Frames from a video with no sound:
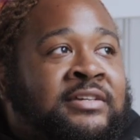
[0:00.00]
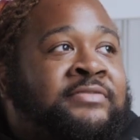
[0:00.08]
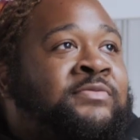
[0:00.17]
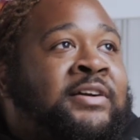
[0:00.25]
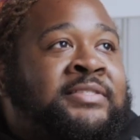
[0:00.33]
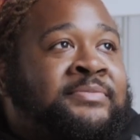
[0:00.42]
of
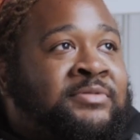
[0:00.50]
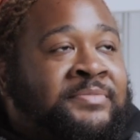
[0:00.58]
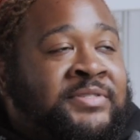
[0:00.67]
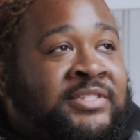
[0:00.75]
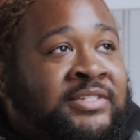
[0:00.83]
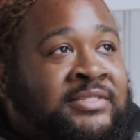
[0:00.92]
white
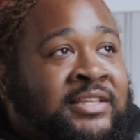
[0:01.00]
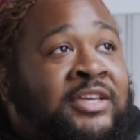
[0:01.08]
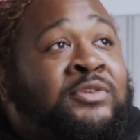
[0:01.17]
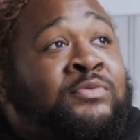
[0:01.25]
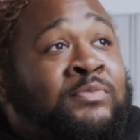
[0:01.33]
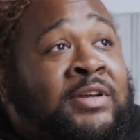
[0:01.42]
supremacy, is that
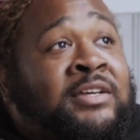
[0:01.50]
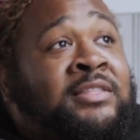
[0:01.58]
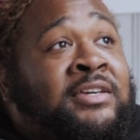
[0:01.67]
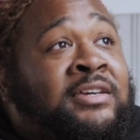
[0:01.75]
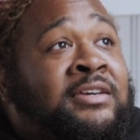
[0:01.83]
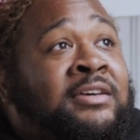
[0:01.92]
you
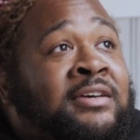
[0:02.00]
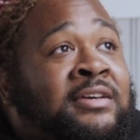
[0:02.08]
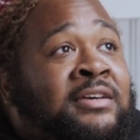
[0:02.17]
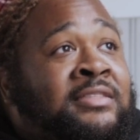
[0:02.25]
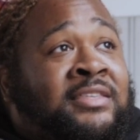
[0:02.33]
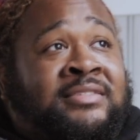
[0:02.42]
really
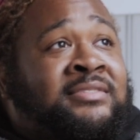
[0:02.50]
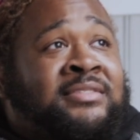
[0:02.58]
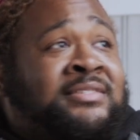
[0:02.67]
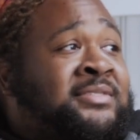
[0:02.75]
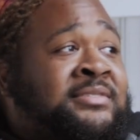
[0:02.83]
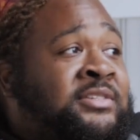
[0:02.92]
this
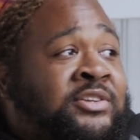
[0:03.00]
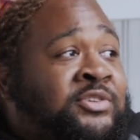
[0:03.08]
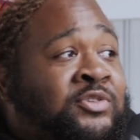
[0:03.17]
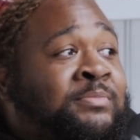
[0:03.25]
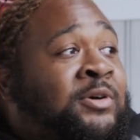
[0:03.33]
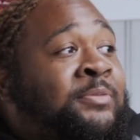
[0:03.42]
isn't a
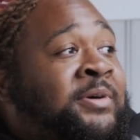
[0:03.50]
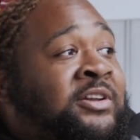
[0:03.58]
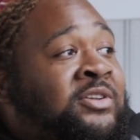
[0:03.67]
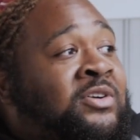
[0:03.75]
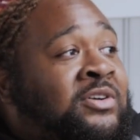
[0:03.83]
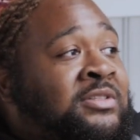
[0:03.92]
new moment at
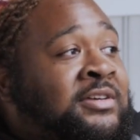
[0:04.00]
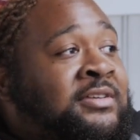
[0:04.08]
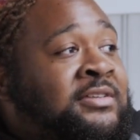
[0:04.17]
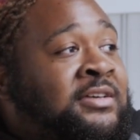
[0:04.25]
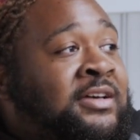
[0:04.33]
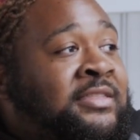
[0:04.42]
all. Like
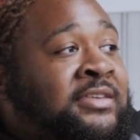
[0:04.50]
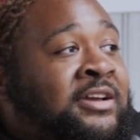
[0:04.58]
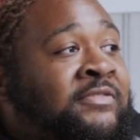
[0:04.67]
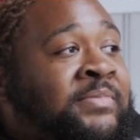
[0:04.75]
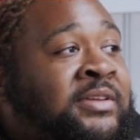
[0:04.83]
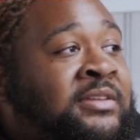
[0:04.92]

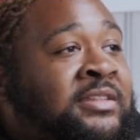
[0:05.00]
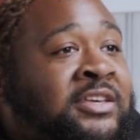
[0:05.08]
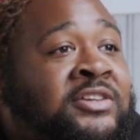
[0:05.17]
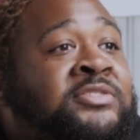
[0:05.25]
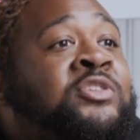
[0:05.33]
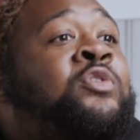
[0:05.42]

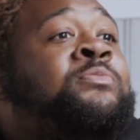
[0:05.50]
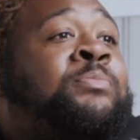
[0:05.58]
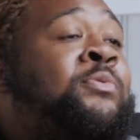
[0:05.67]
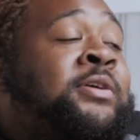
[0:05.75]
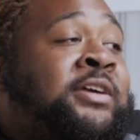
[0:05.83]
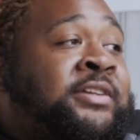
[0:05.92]
there's no
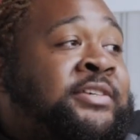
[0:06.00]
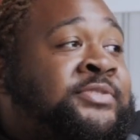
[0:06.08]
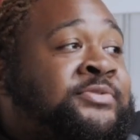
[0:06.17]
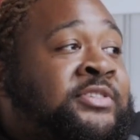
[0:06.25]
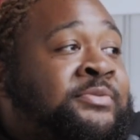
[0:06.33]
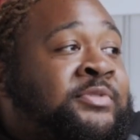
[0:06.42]
point in
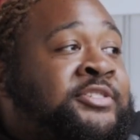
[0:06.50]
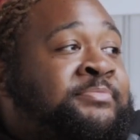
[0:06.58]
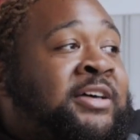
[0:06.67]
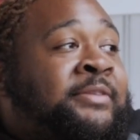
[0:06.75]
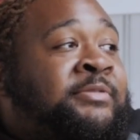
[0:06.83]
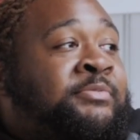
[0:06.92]
history in which
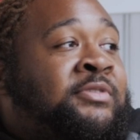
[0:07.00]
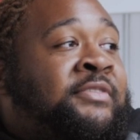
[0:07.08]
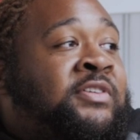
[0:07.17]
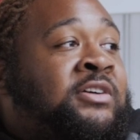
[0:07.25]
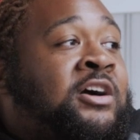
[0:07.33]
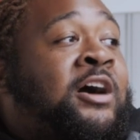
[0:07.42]
Black people have
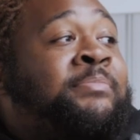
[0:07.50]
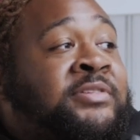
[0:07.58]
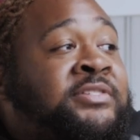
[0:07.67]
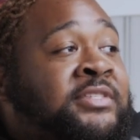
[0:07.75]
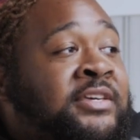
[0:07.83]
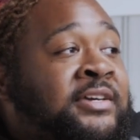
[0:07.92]

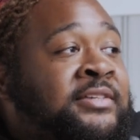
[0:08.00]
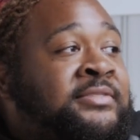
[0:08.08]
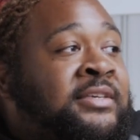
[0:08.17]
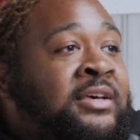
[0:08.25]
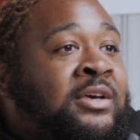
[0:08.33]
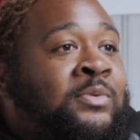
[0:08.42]
accomplished things
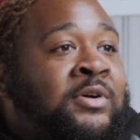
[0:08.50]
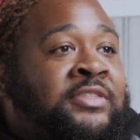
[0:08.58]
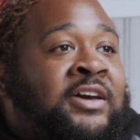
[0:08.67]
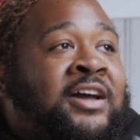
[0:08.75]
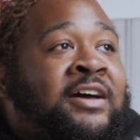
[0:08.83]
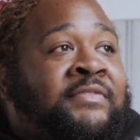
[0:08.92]
where
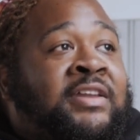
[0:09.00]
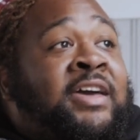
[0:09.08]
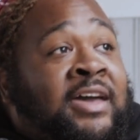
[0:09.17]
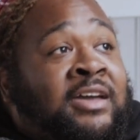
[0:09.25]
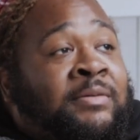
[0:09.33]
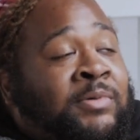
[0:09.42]
there haven't
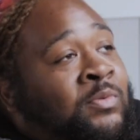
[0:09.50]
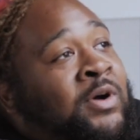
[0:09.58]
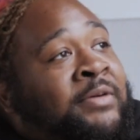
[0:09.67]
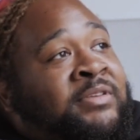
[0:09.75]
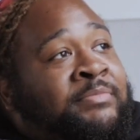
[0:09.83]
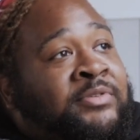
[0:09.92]
been
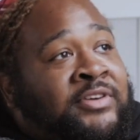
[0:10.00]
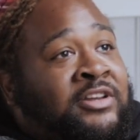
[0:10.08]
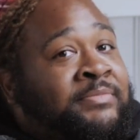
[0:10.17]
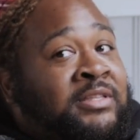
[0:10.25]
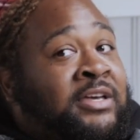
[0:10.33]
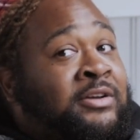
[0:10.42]
white people there to
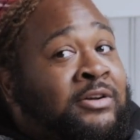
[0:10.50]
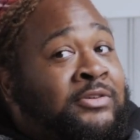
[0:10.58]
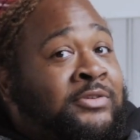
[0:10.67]
be like, oh, you